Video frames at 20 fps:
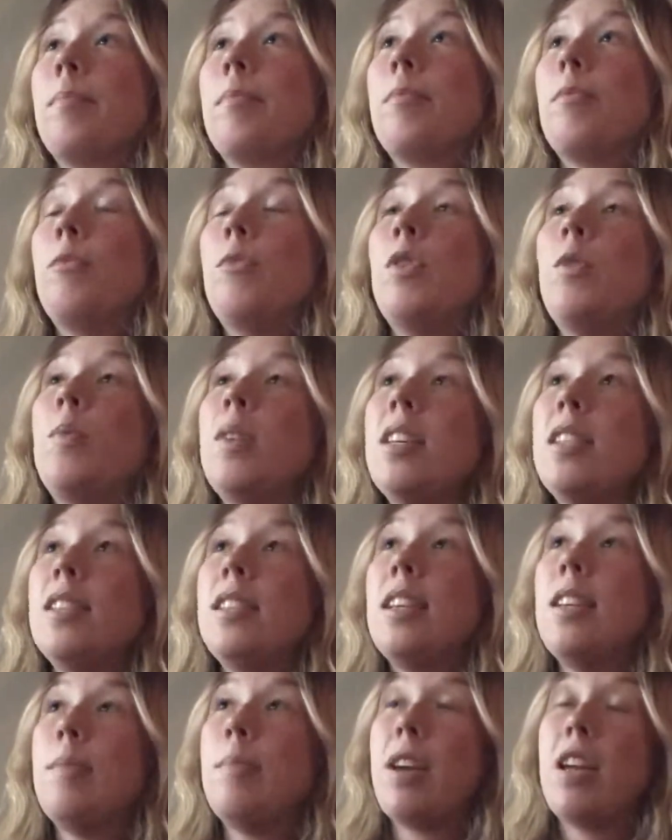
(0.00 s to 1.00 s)
we
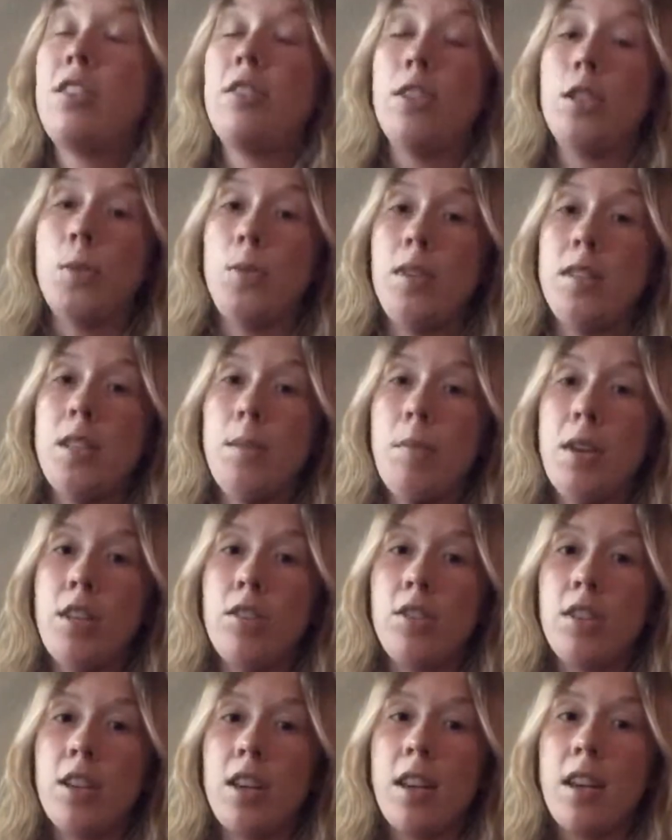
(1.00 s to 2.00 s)
see patients with
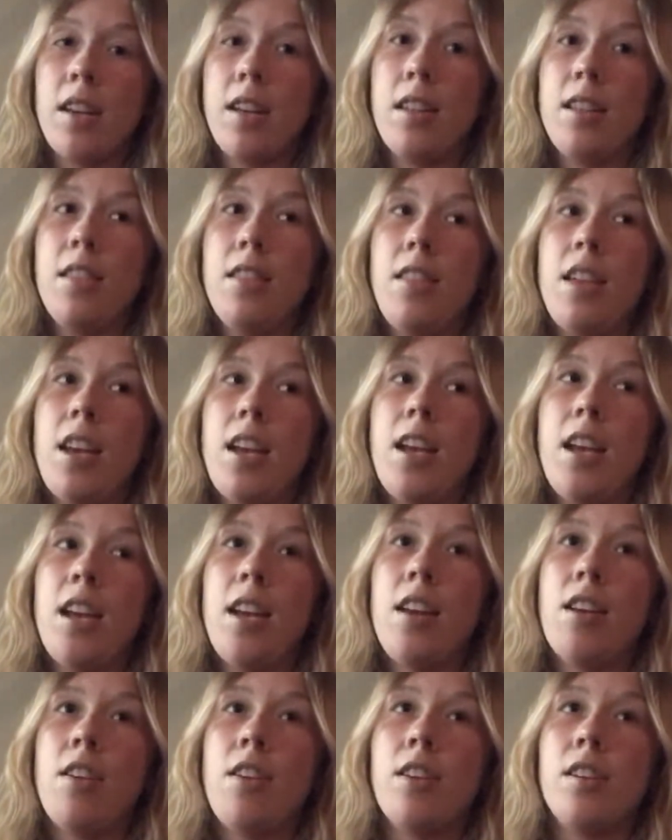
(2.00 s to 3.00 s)
dementia, they
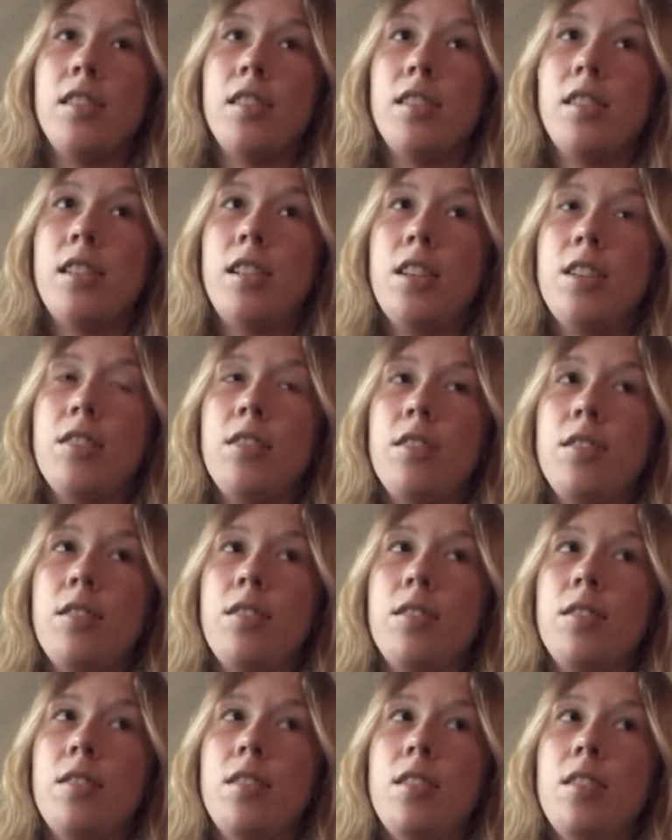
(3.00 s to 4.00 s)
are
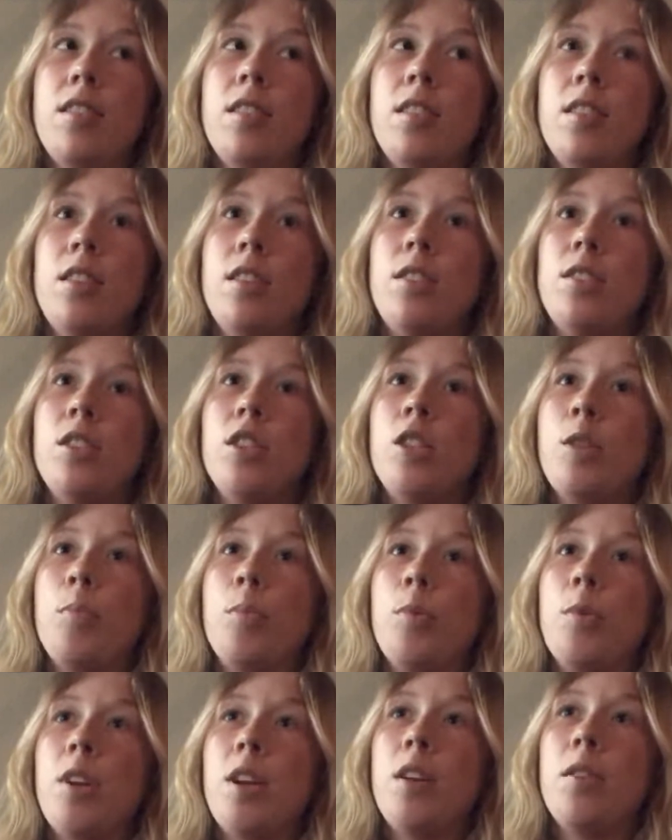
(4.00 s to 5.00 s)
still to the
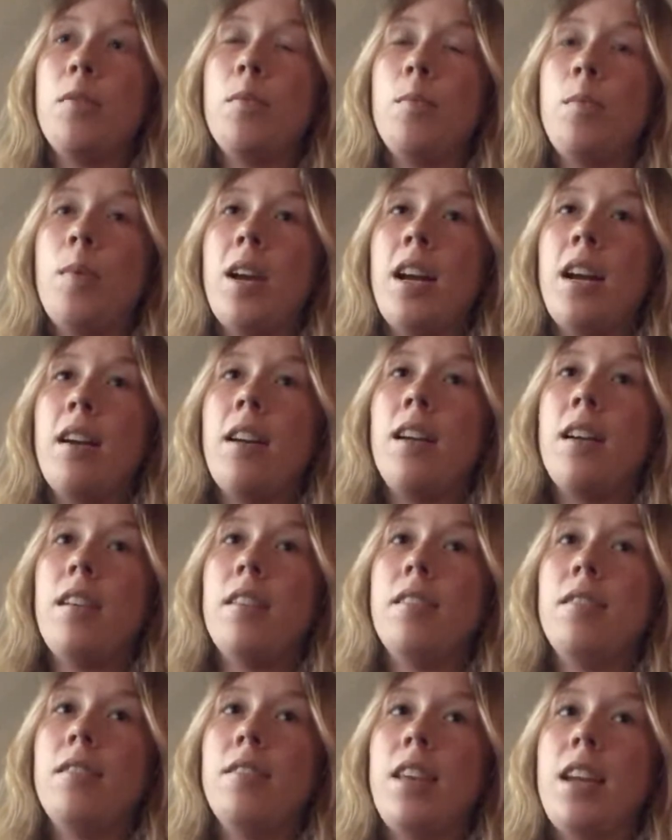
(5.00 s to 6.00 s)
point where
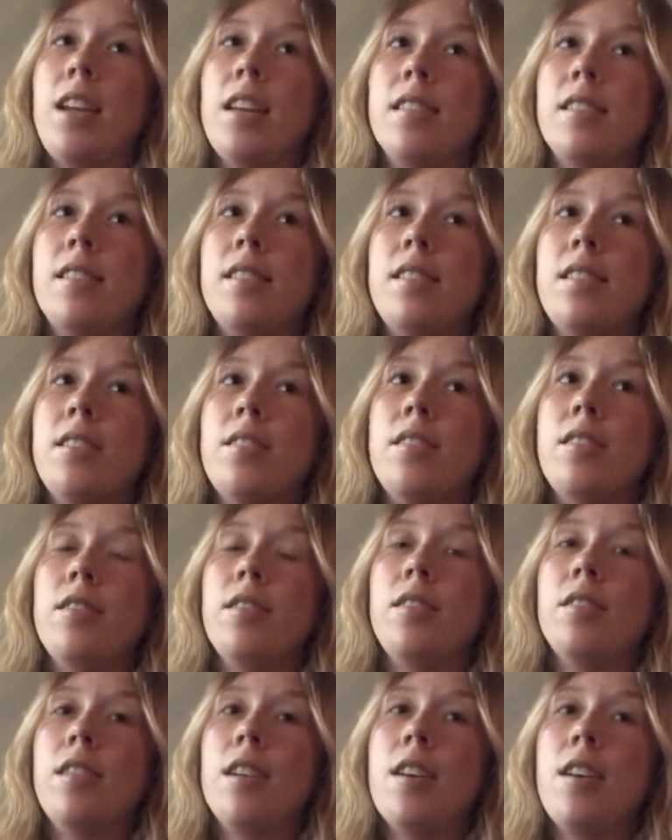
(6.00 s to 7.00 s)
they can
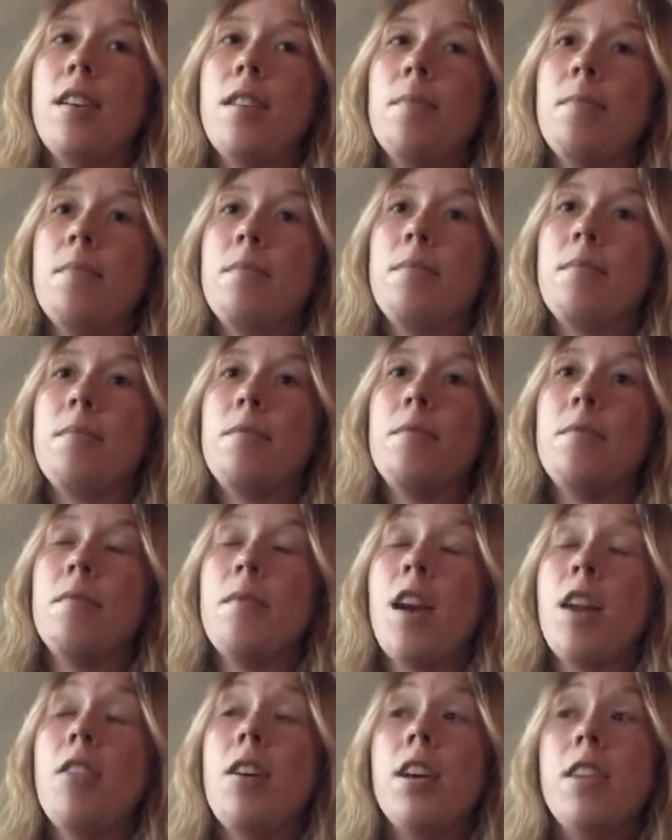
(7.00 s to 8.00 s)
still,
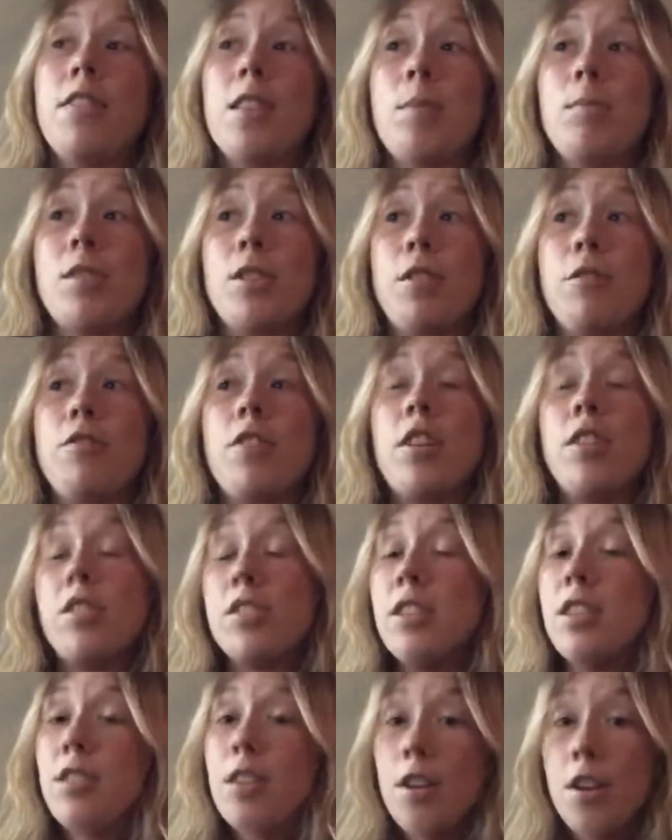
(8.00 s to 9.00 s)
a lot of them still function
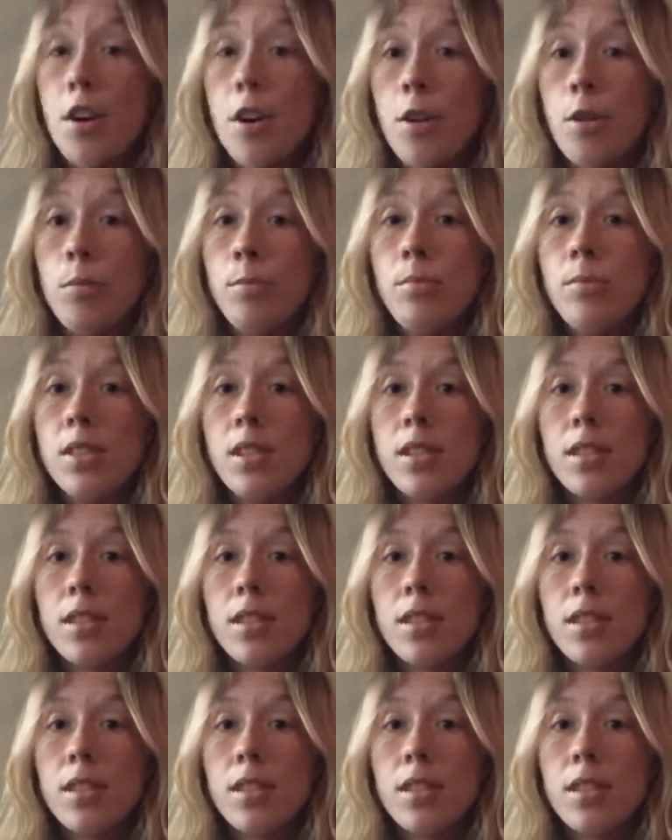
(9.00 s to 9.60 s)
in their homes,